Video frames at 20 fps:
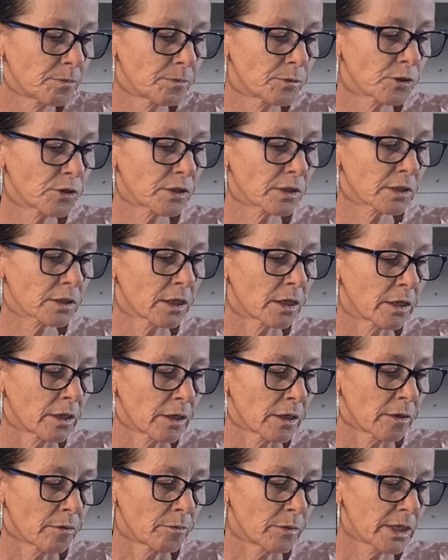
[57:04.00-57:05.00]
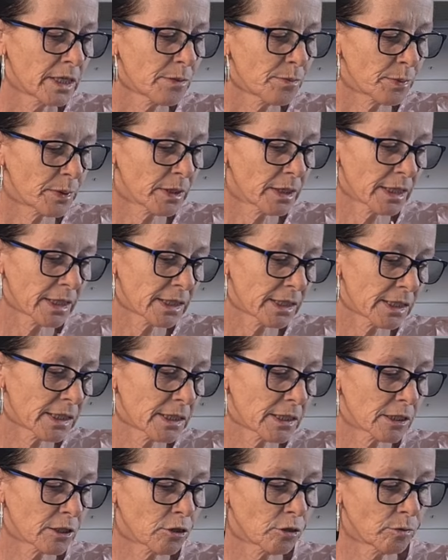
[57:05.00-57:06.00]
just manipulate
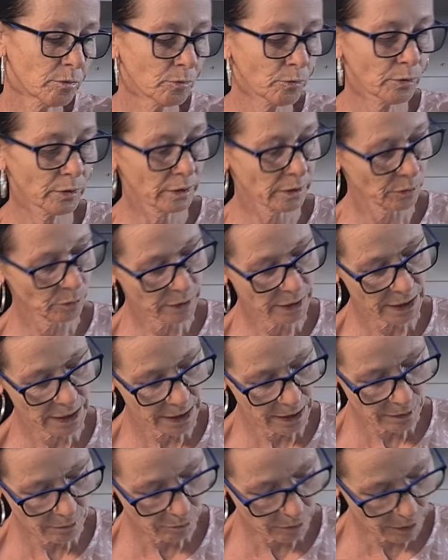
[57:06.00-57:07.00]
it to come work within the